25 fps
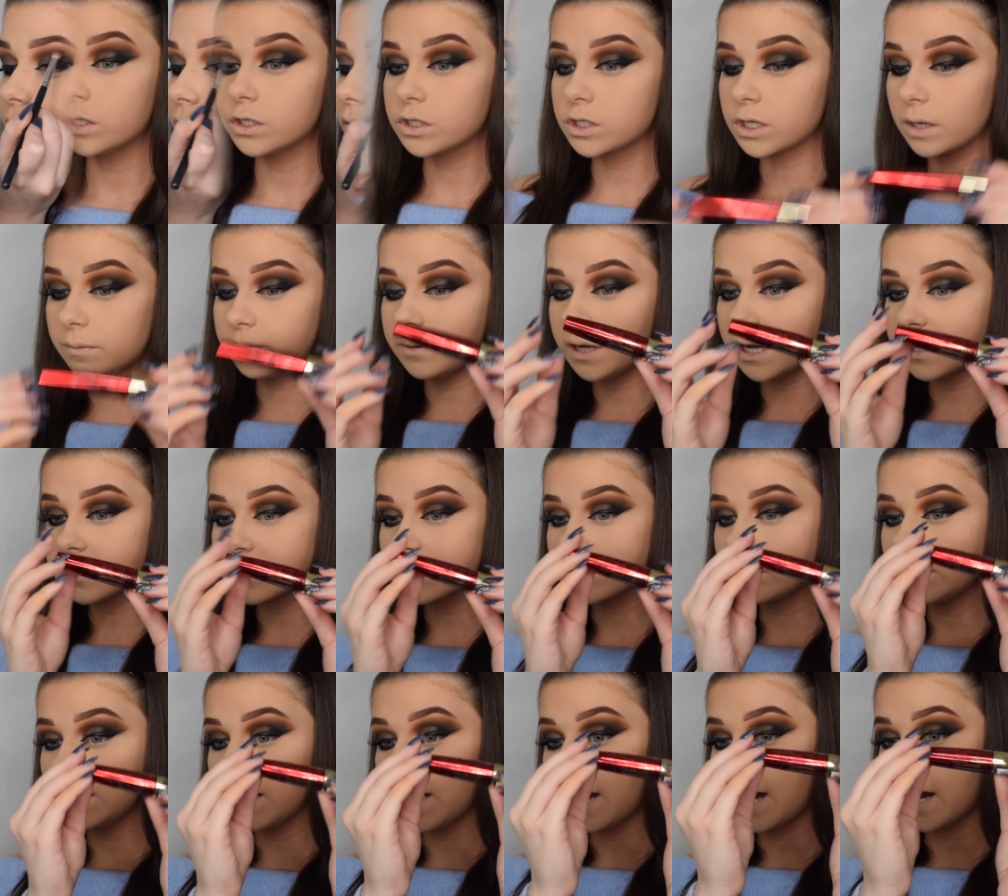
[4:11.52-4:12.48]
So I'm next
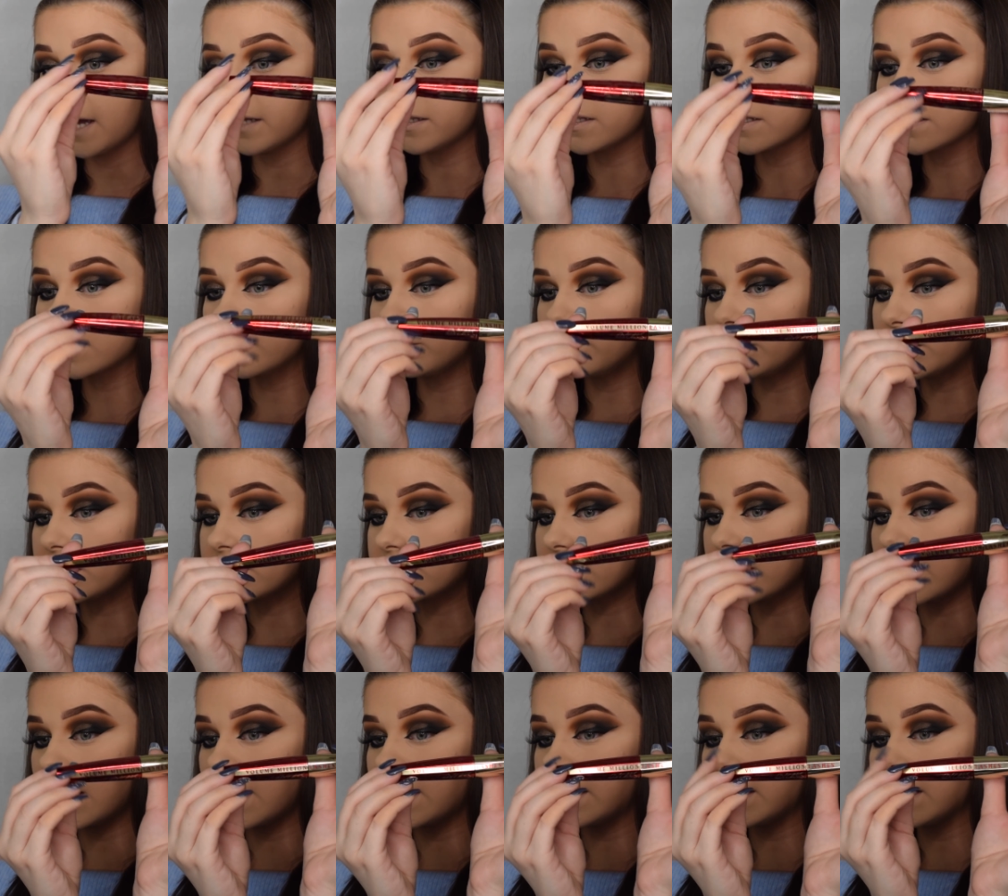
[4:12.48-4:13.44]
going to add some
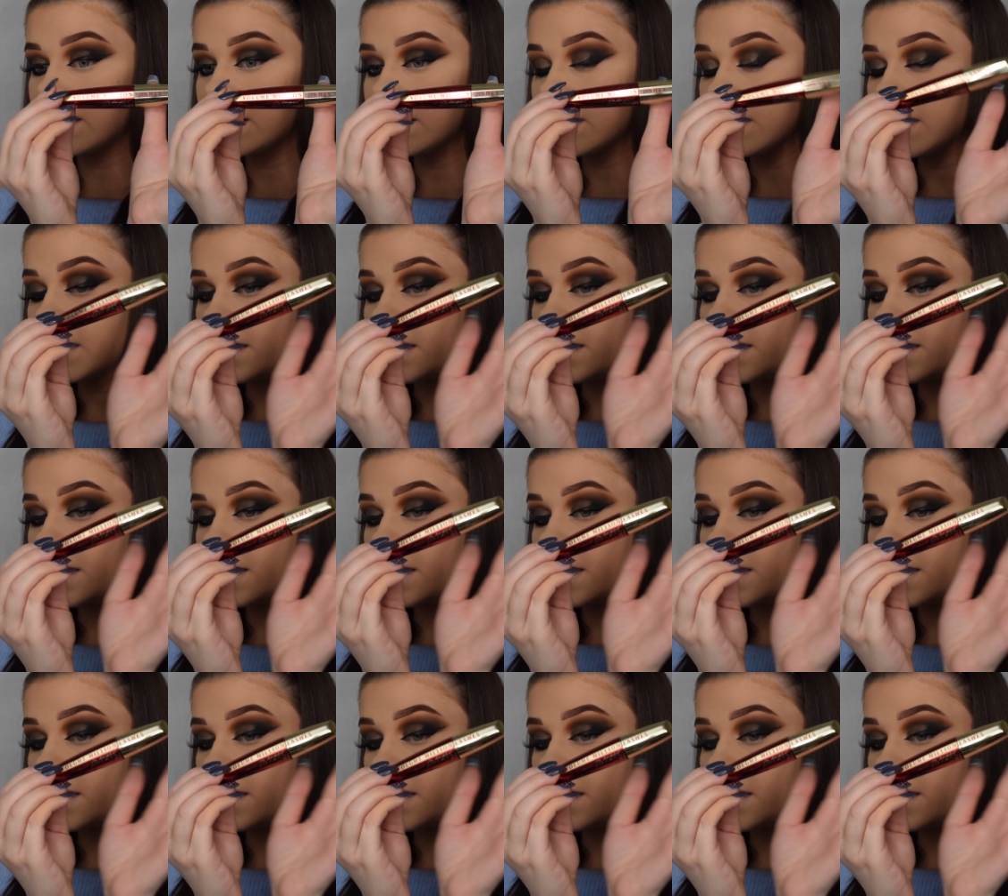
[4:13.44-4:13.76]
mascara,